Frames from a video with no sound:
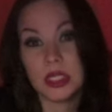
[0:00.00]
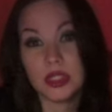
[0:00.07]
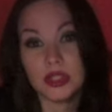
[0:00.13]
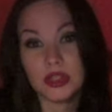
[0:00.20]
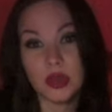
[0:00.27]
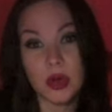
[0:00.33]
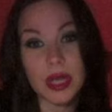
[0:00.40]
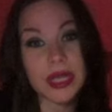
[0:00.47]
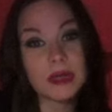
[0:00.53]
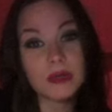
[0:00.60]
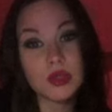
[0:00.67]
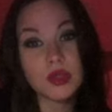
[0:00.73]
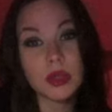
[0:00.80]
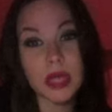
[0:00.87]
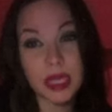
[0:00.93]
So I
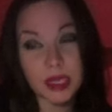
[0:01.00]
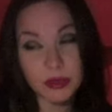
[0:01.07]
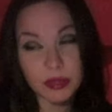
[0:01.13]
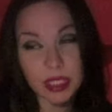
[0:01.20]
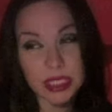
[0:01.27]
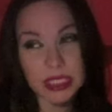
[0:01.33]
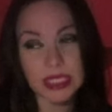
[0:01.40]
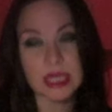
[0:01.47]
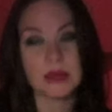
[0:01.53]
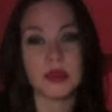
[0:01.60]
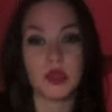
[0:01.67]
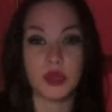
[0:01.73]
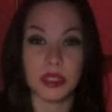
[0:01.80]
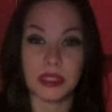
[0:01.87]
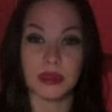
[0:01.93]
am lucky. I'm
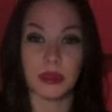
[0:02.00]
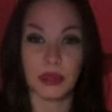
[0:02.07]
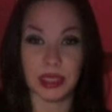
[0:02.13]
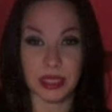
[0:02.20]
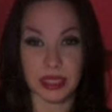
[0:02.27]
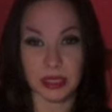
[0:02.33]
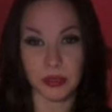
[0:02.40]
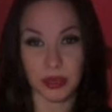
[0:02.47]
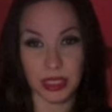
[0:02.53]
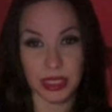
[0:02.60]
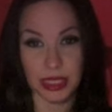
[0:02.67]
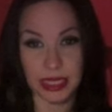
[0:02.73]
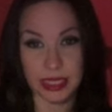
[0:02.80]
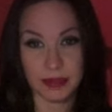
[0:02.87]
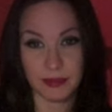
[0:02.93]
doing something that I really
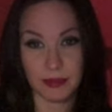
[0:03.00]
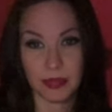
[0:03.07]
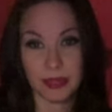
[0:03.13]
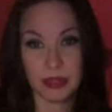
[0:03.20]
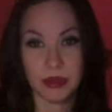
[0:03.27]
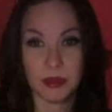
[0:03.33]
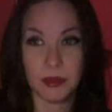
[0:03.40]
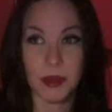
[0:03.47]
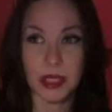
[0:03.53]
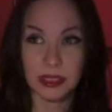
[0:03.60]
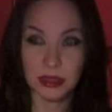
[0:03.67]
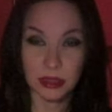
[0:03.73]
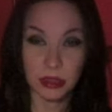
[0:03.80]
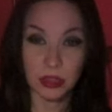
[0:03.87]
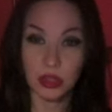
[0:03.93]
like.
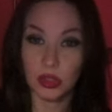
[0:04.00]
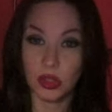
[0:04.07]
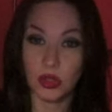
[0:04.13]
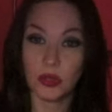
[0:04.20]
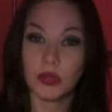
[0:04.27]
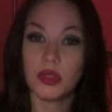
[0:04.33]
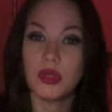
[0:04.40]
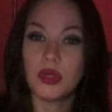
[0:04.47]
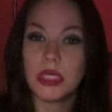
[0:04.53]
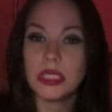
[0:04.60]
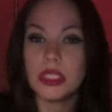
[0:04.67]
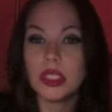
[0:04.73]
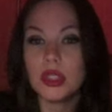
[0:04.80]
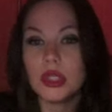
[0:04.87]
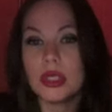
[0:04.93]
But, you know, you
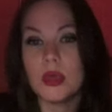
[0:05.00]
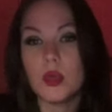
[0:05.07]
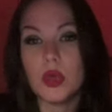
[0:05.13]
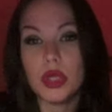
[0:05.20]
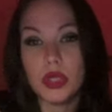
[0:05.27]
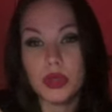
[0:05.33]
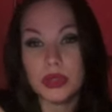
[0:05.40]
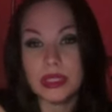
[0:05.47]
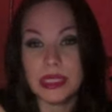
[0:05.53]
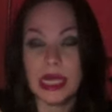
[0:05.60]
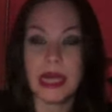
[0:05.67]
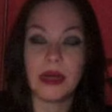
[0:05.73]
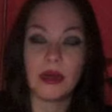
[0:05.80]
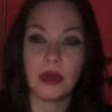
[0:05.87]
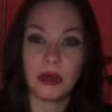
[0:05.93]
need to look at what your
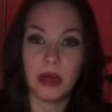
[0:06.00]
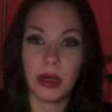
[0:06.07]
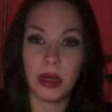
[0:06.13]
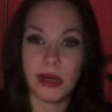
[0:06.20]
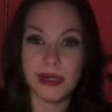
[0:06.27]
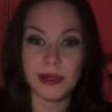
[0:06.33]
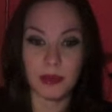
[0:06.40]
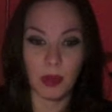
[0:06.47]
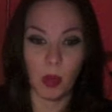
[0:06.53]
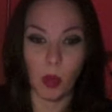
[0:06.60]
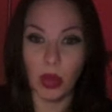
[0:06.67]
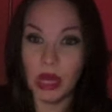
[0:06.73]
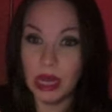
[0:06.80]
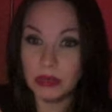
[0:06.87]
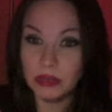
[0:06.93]
Saturn,
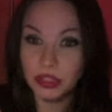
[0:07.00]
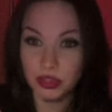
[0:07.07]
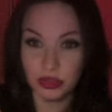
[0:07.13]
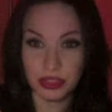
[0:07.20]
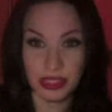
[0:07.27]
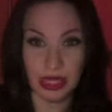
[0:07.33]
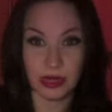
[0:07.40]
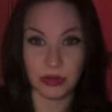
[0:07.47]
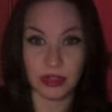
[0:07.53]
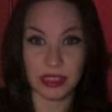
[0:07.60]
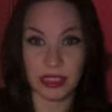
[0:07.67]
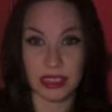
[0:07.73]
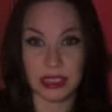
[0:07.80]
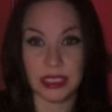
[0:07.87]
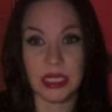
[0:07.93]
what house your Saturn's
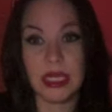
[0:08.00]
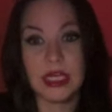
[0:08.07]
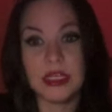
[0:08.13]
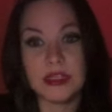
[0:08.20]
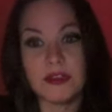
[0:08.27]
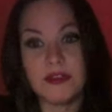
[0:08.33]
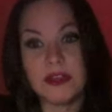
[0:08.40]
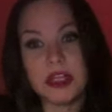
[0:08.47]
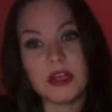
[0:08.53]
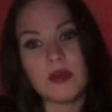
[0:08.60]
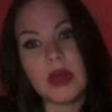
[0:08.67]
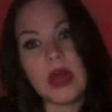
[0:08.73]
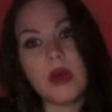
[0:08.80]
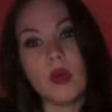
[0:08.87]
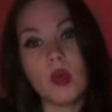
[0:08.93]
in, to figure
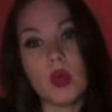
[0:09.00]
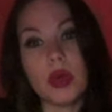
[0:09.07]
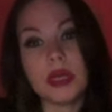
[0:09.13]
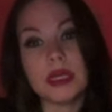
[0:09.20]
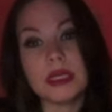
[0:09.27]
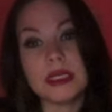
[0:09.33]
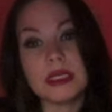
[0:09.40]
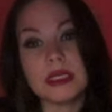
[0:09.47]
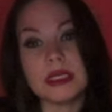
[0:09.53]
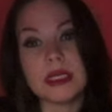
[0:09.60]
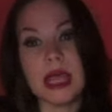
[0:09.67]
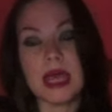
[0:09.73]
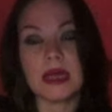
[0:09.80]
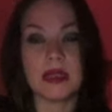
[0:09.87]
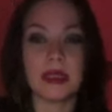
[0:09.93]
out what it is
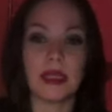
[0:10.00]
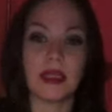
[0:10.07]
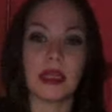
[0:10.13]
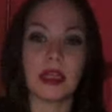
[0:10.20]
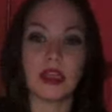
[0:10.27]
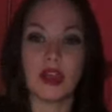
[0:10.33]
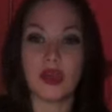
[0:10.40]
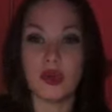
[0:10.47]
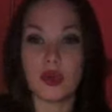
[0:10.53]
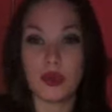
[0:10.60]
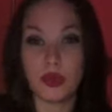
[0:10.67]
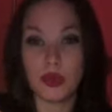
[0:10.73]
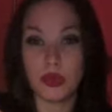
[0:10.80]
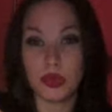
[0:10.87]
exactly that you